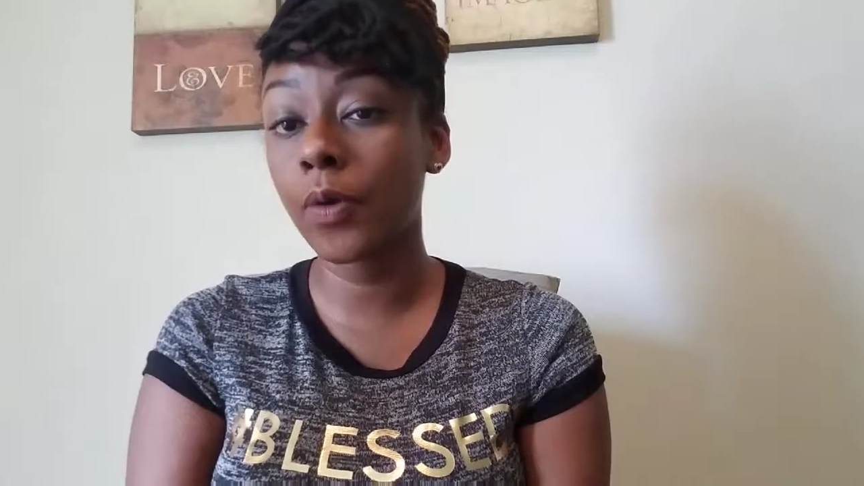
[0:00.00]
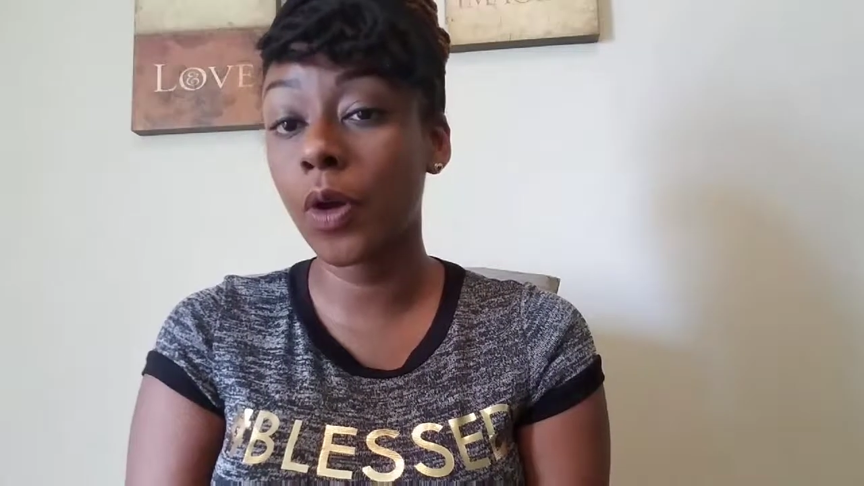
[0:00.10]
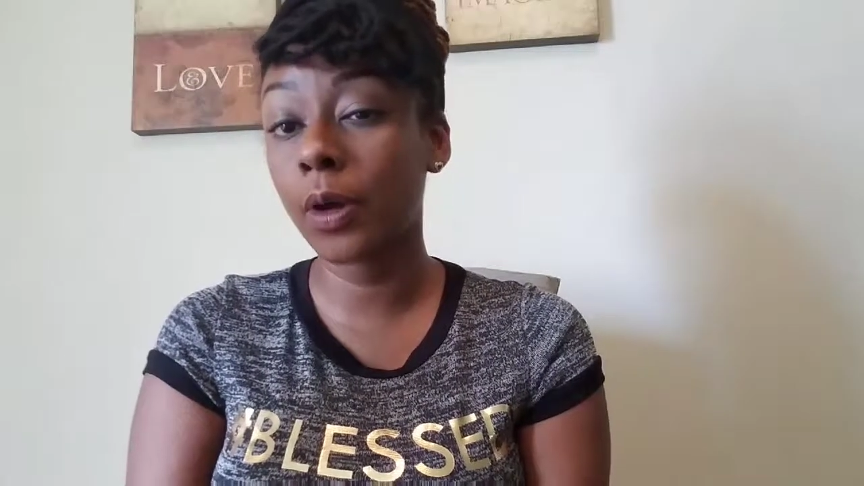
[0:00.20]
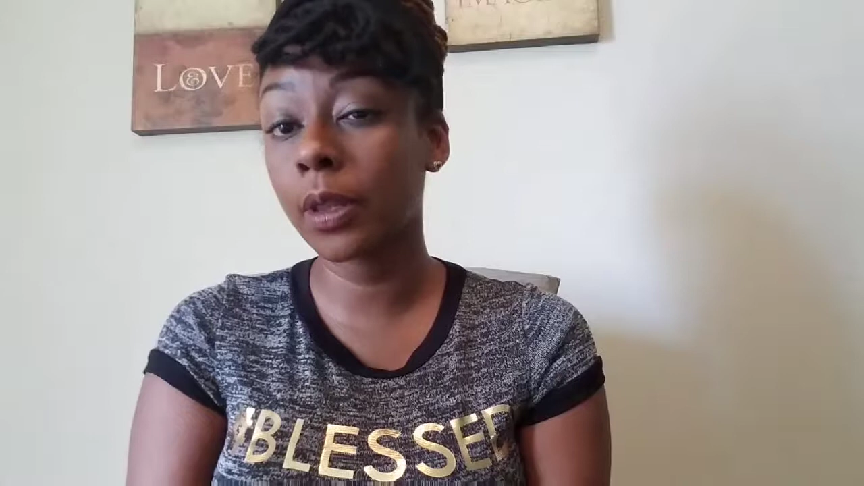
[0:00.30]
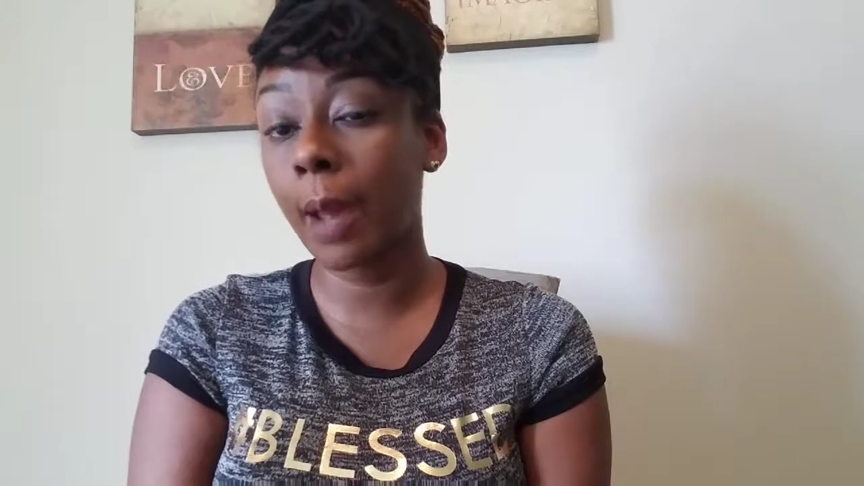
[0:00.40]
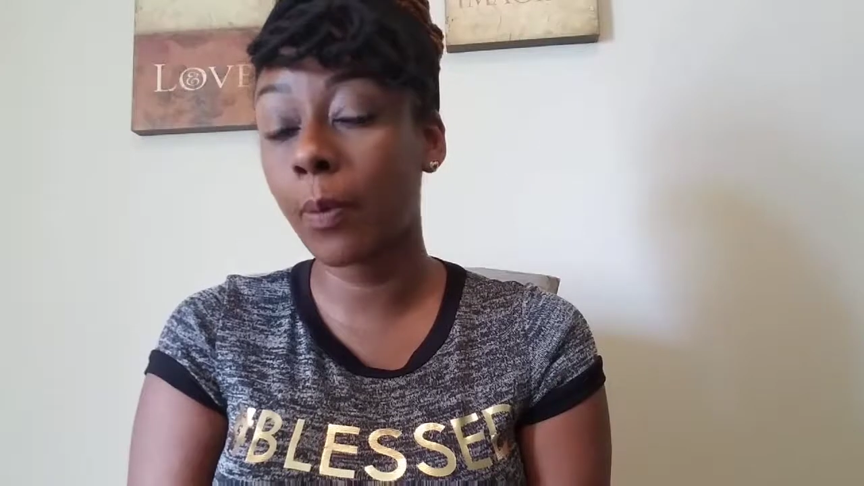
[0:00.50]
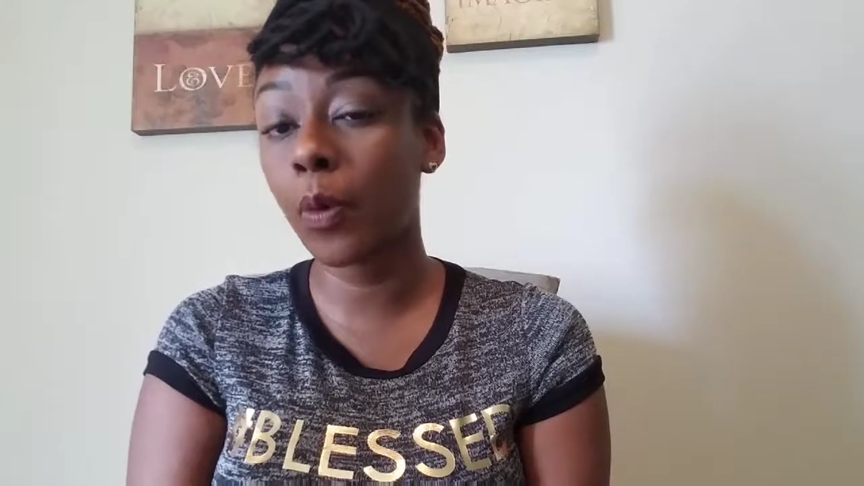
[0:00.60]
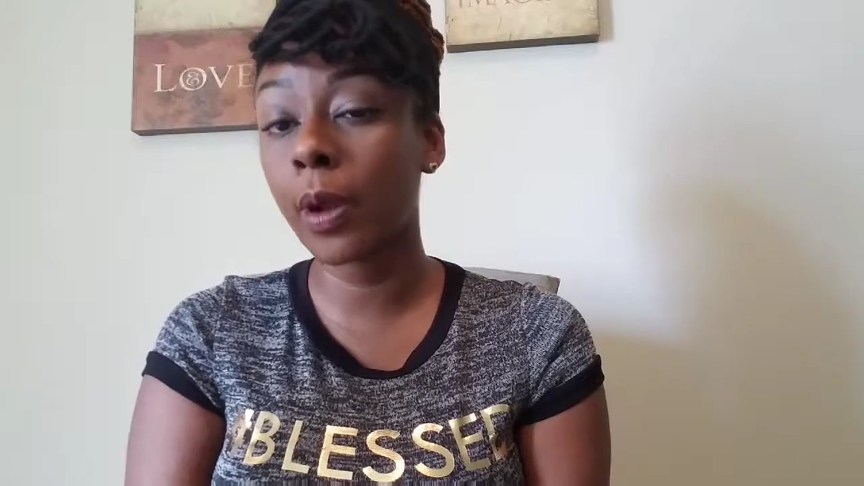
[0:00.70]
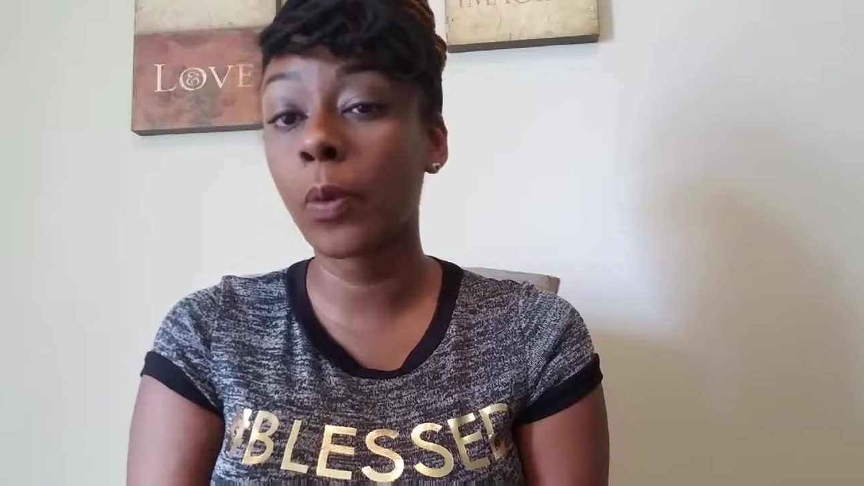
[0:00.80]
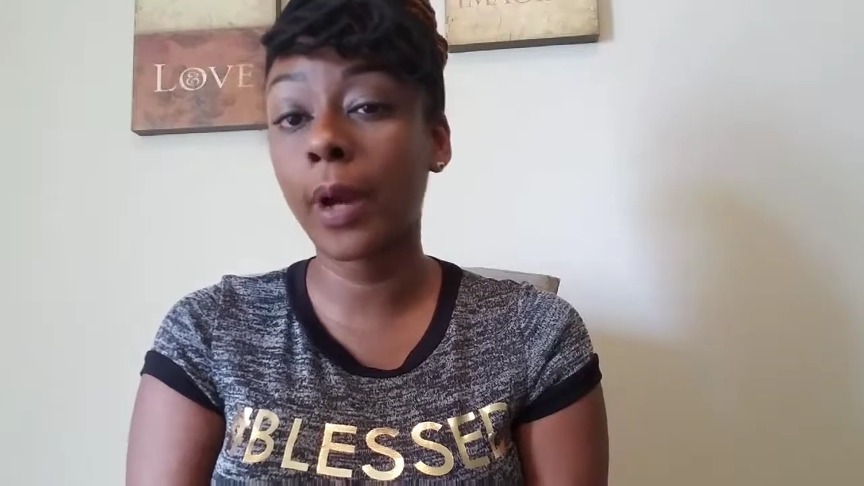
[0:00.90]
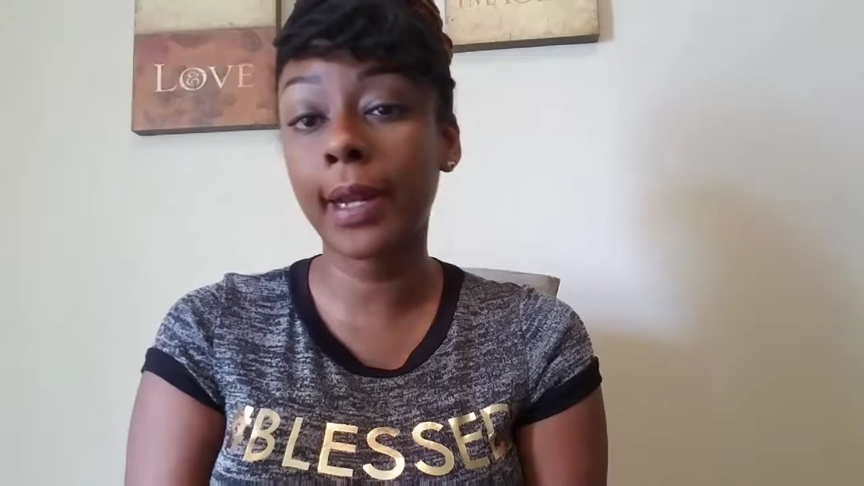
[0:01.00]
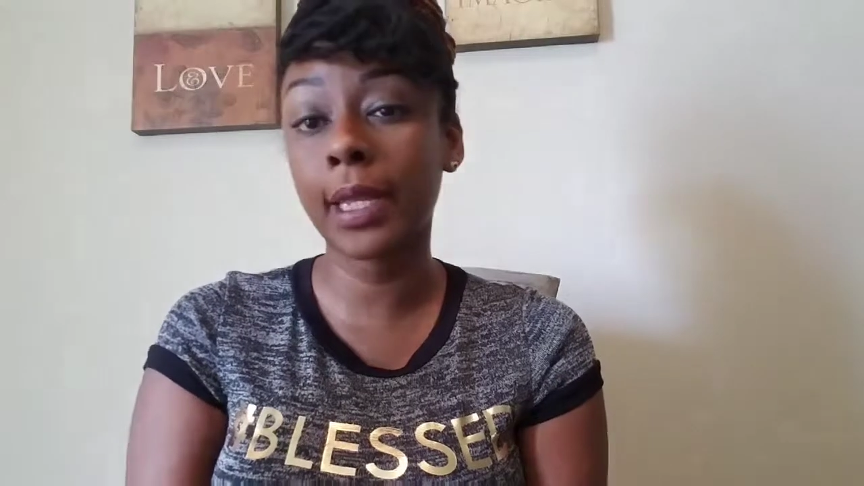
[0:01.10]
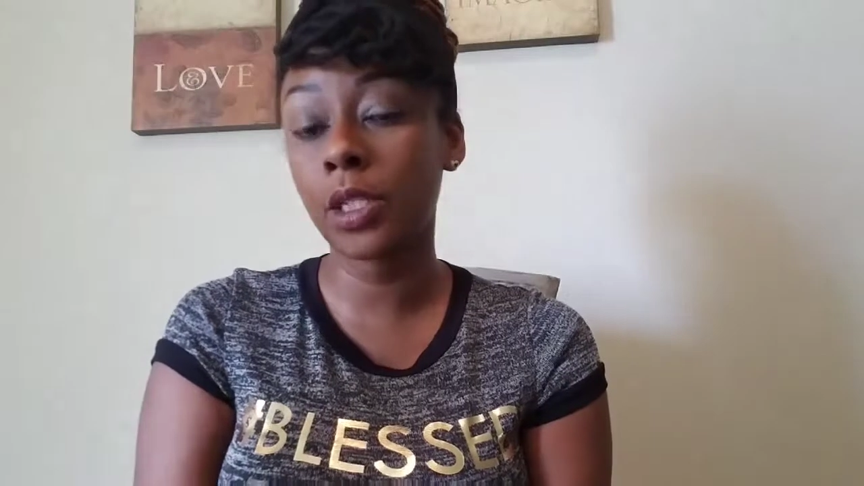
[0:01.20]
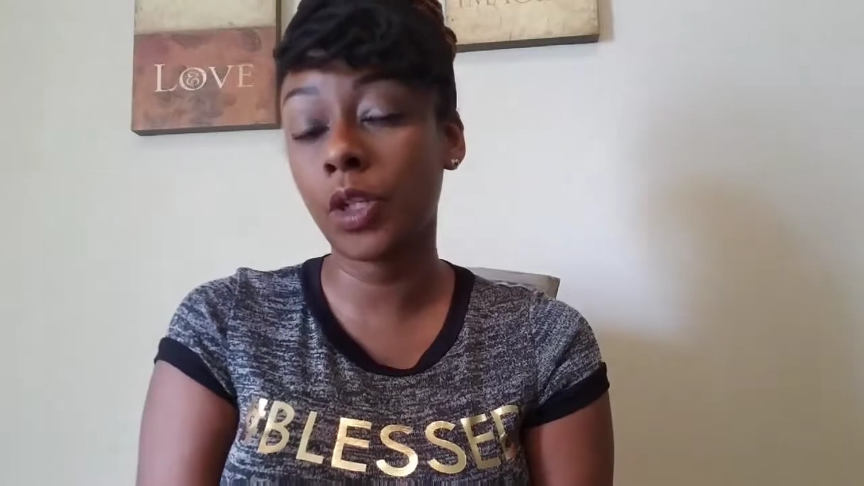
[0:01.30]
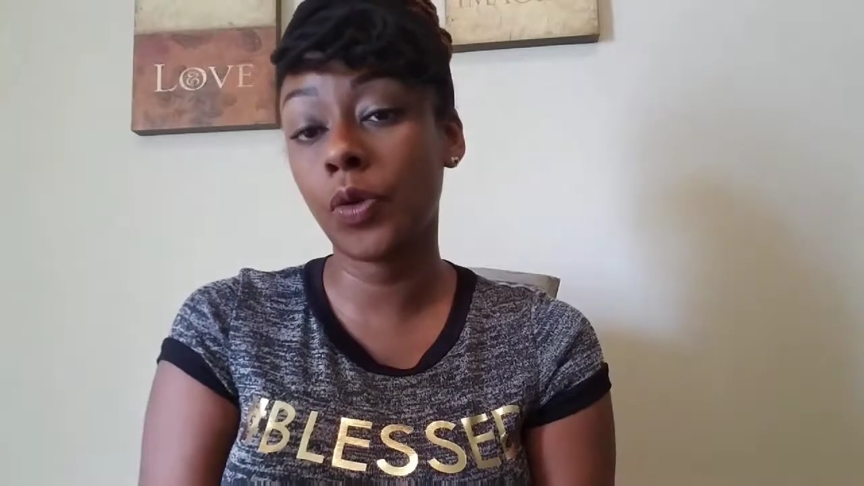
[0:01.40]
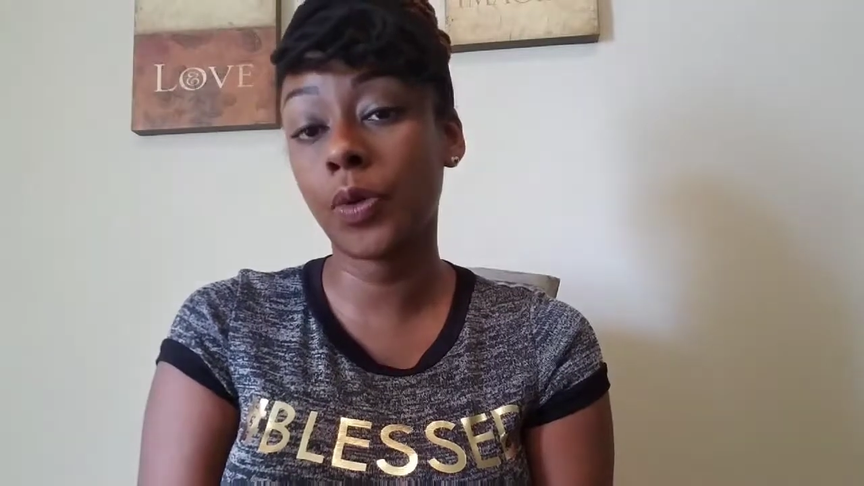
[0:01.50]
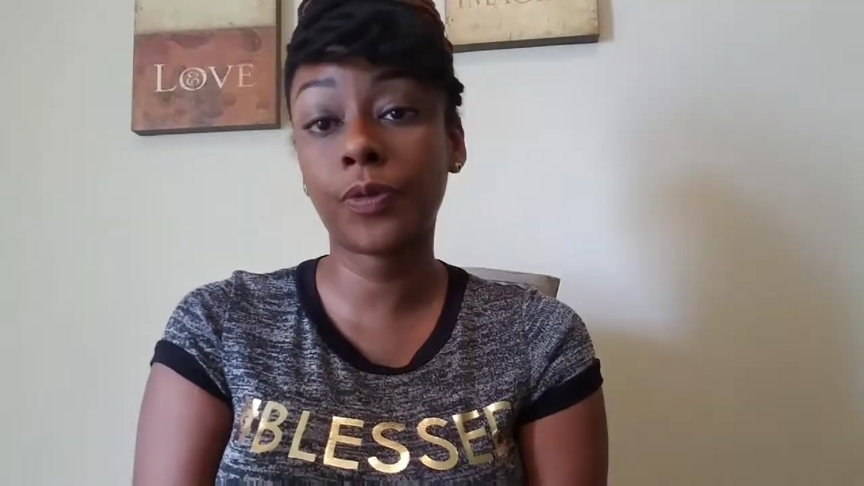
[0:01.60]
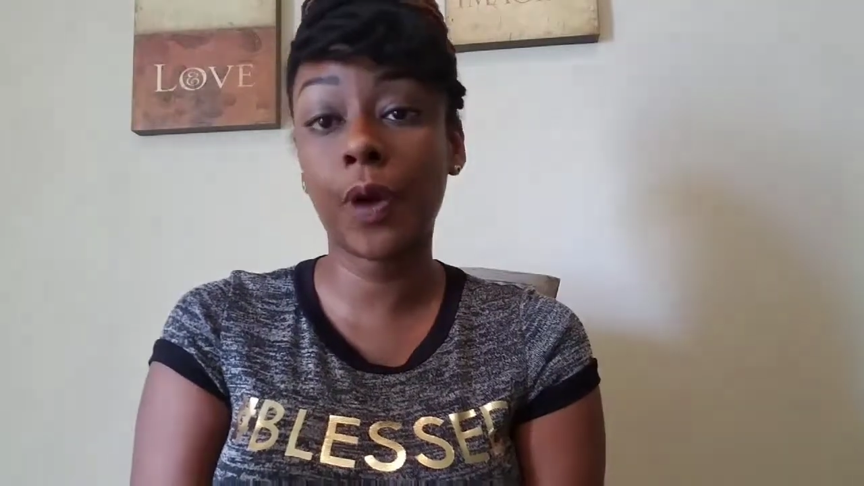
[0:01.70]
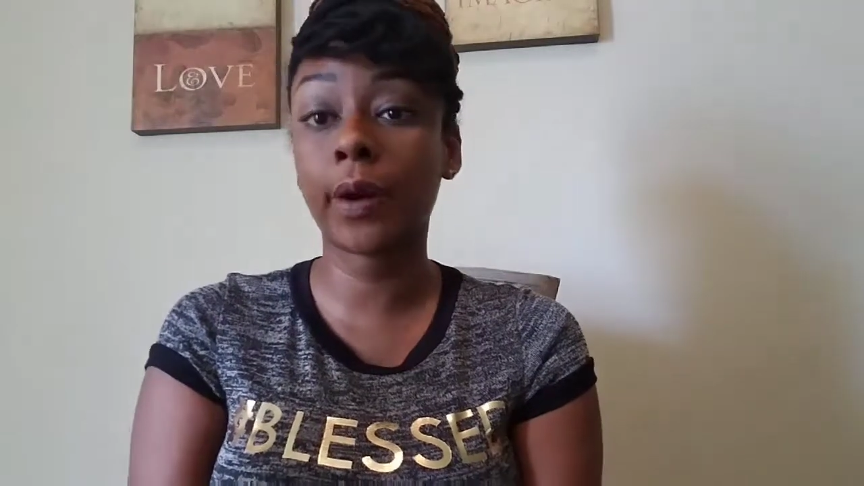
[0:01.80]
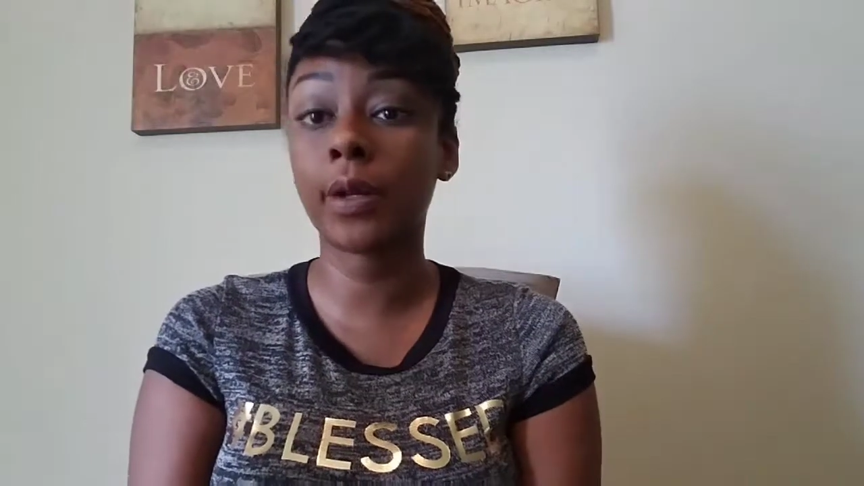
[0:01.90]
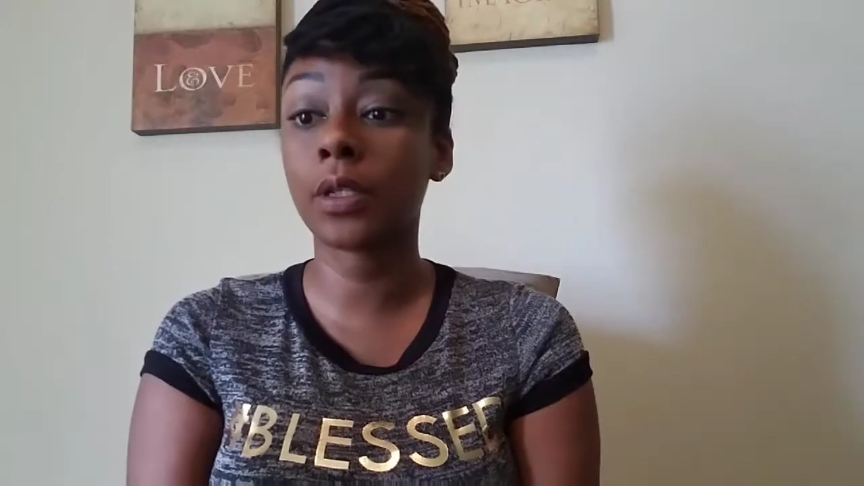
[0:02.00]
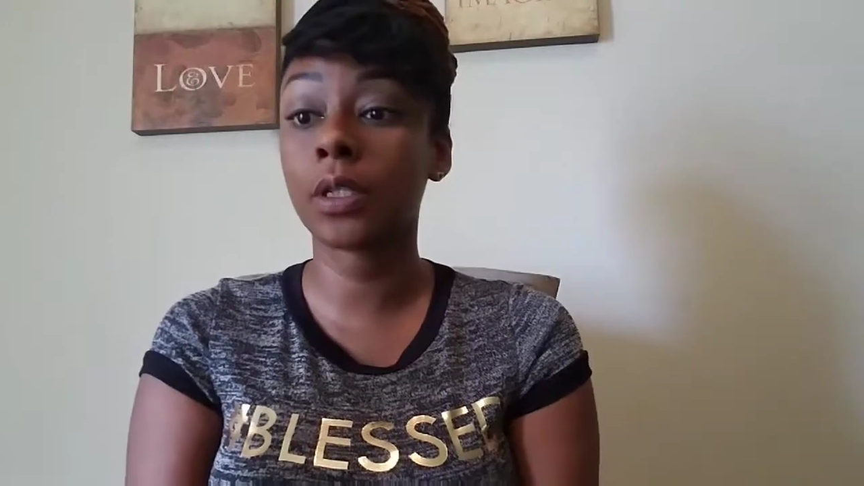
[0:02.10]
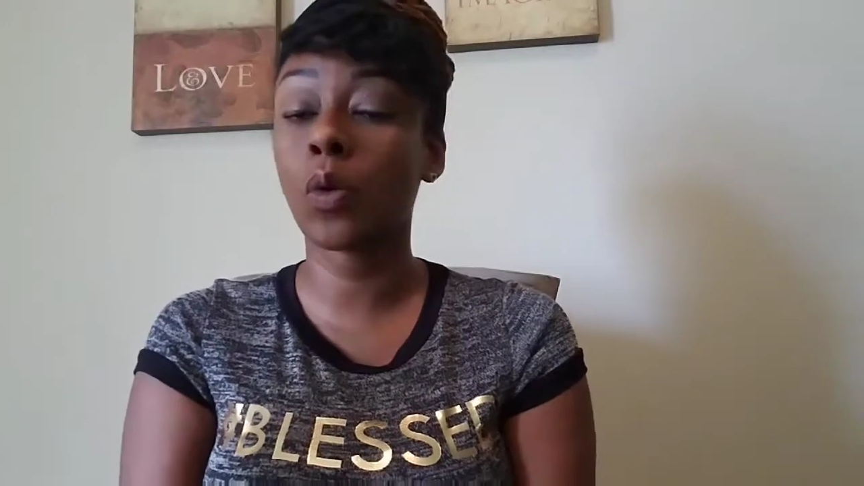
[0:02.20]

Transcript: I'll know at that point what I need to do as far